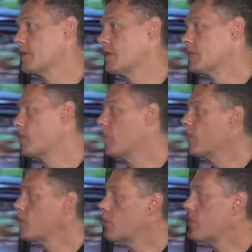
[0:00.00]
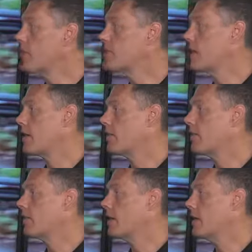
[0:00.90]
So whatever part of town
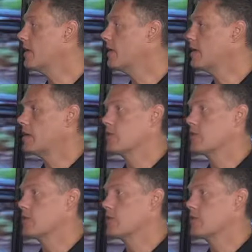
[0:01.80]
you're in, mm -hmm.